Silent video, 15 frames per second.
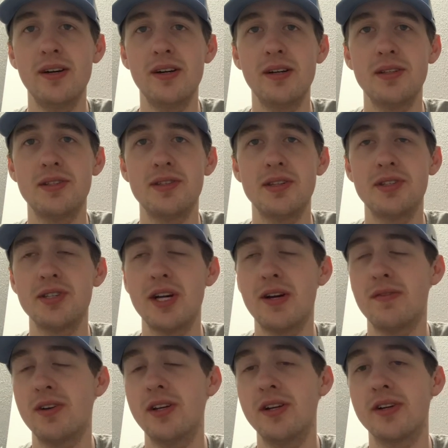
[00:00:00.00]
It's
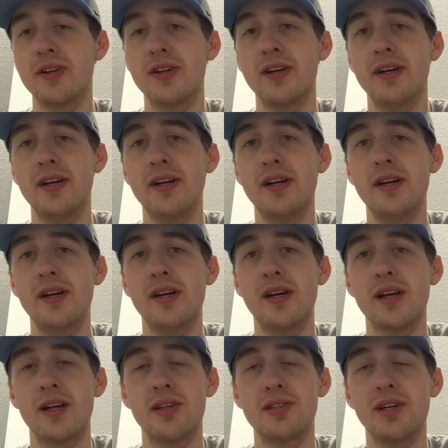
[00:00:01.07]
every year.
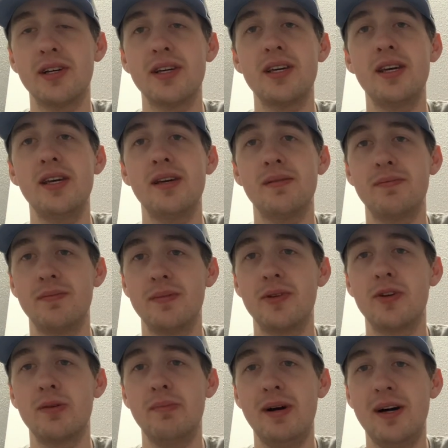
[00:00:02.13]
Kentucky,
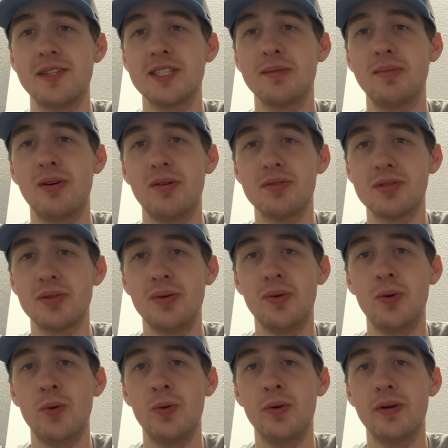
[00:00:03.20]
they're a basketball
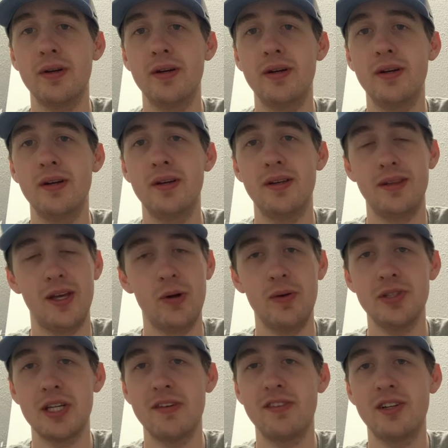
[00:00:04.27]
school. They
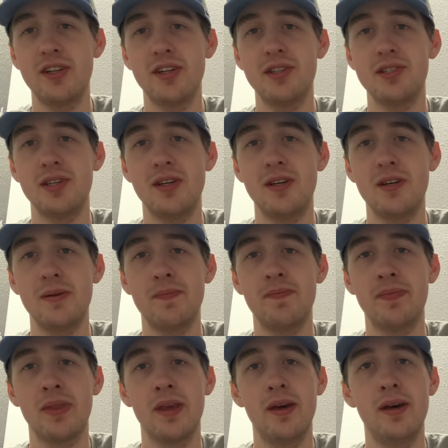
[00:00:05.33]
always have a good team,
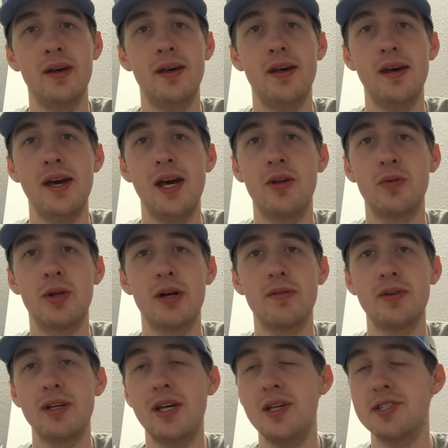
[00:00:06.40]
and they're
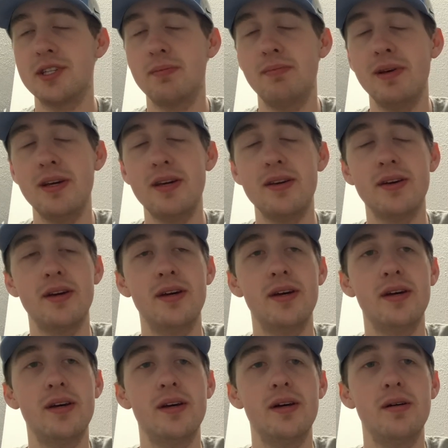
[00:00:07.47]
never easy to beat.
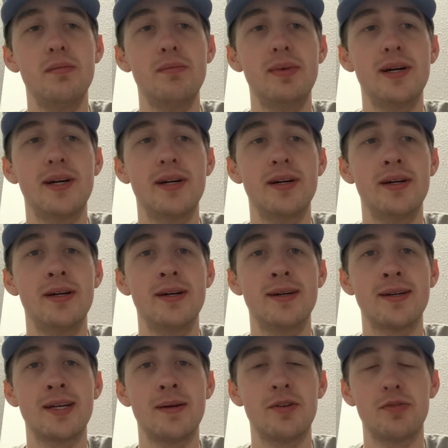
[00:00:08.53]
But
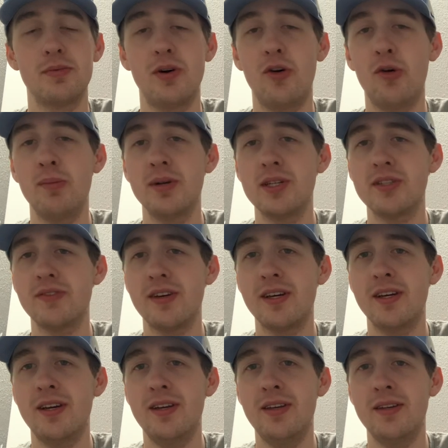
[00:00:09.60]
coming from an Ole Miss
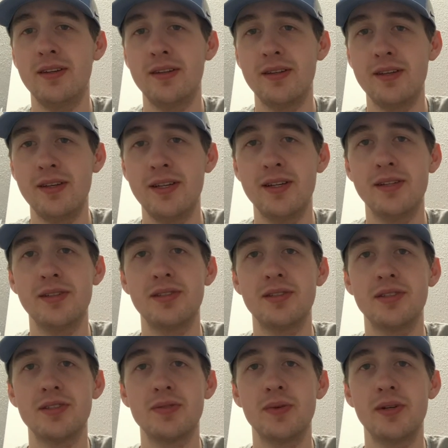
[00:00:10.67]
fan, yes,
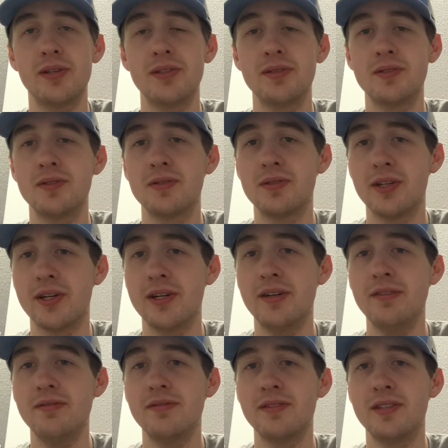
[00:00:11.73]
this was
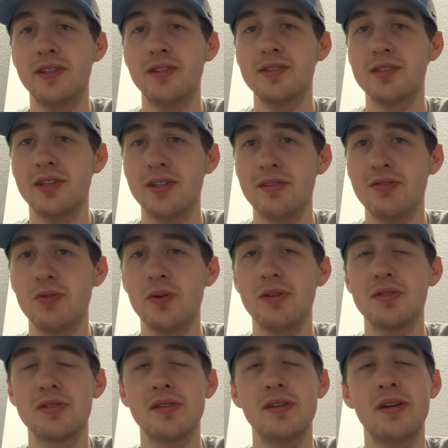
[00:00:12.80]
tough. It is tough
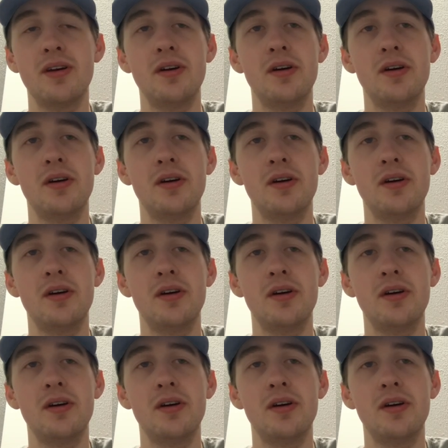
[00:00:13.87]
losing.